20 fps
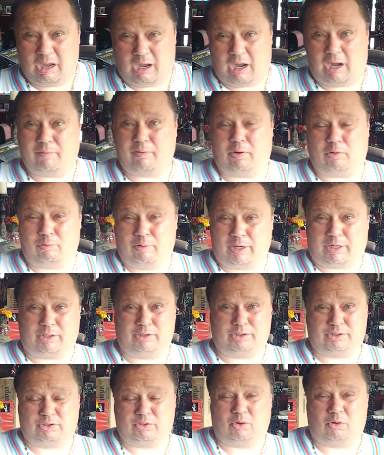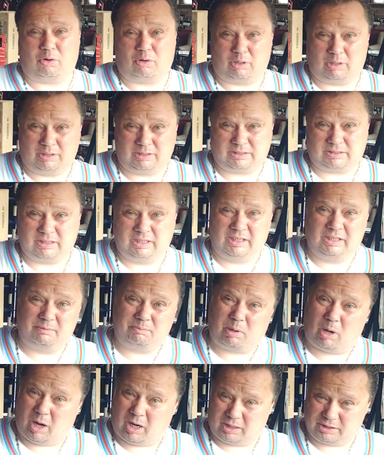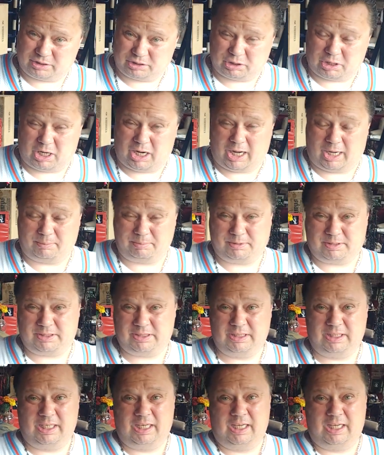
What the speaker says: off at record stores, pawn shops.